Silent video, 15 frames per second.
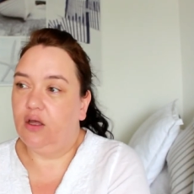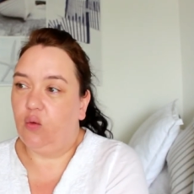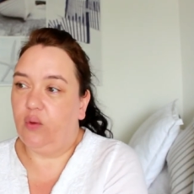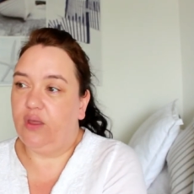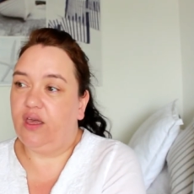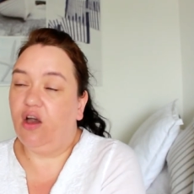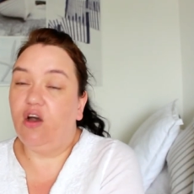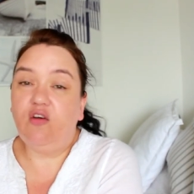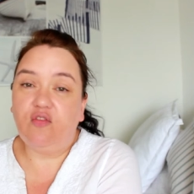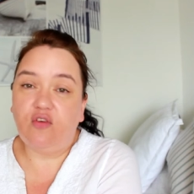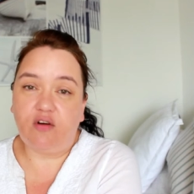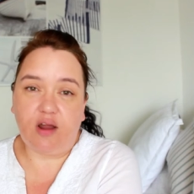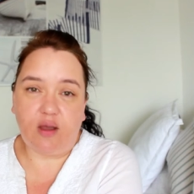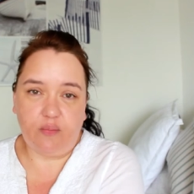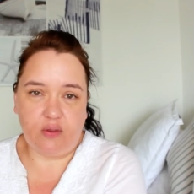we cover
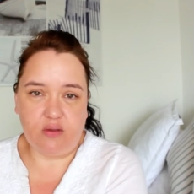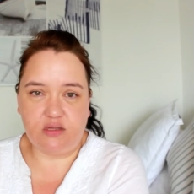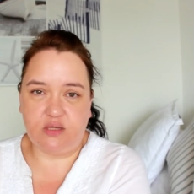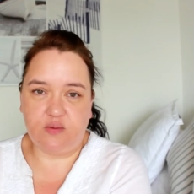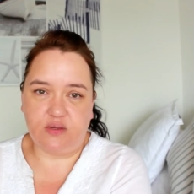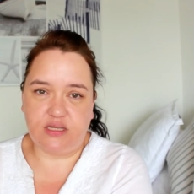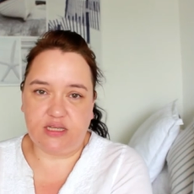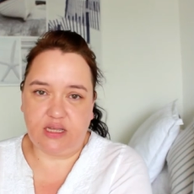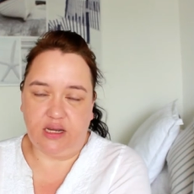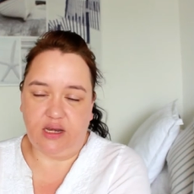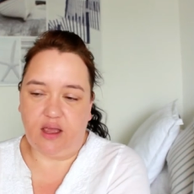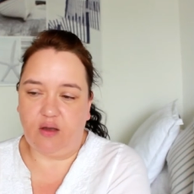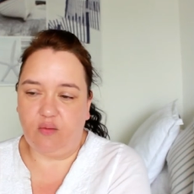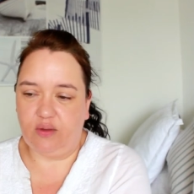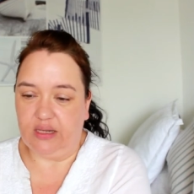our beautiful skin
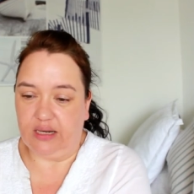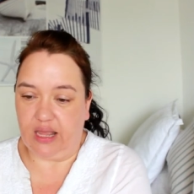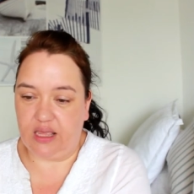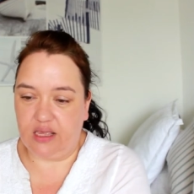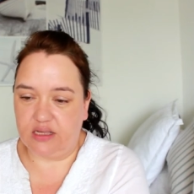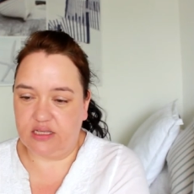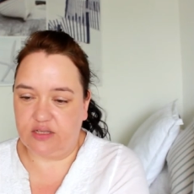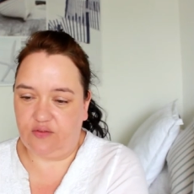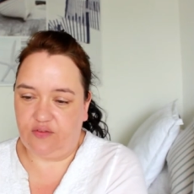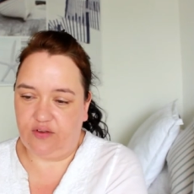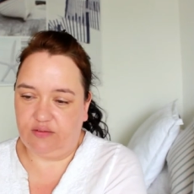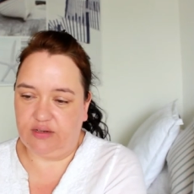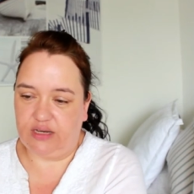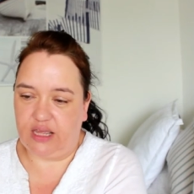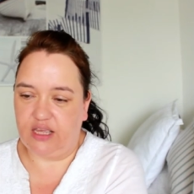up with layers of
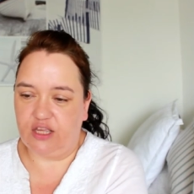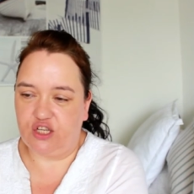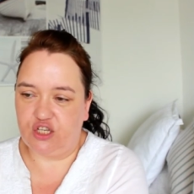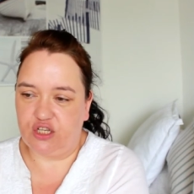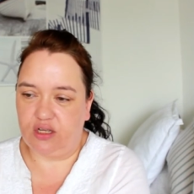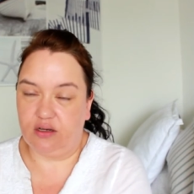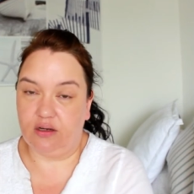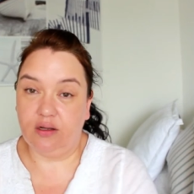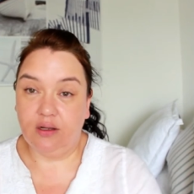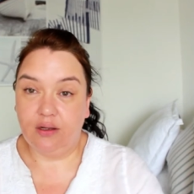foundation.